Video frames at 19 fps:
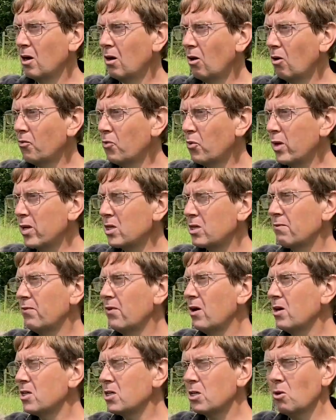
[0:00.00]
of which
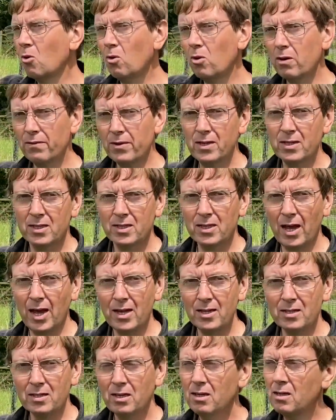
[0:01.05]
virtually all of it
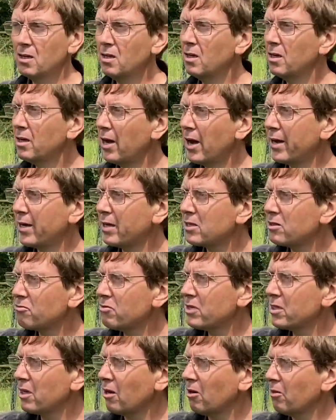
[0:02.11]
set. And as a
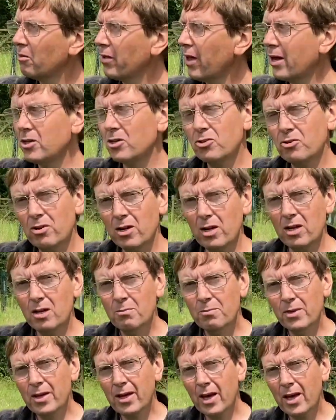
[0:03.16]
result, that tree
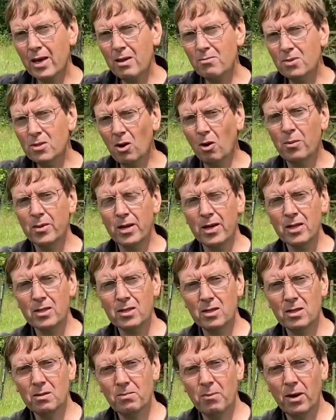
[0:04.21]
became
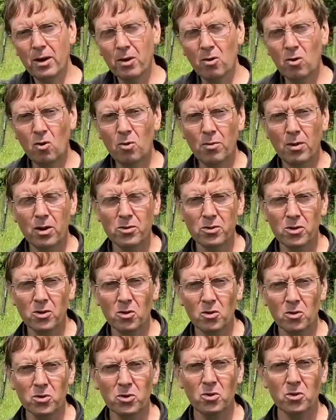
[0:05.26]
dominated by a hormone
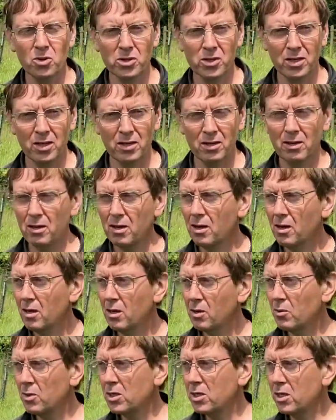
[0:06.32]
called auxin,
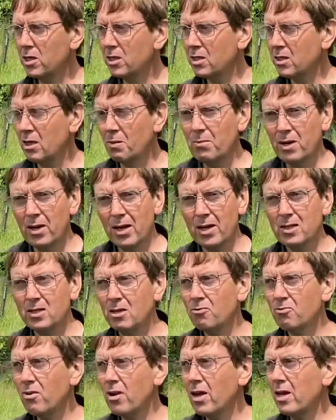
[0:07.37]
which is stimulated
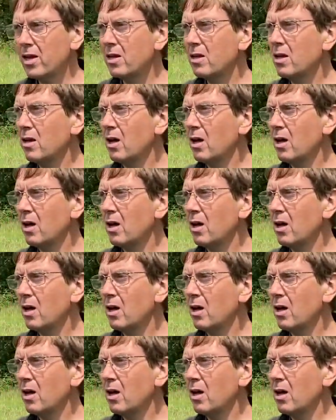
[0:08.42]
really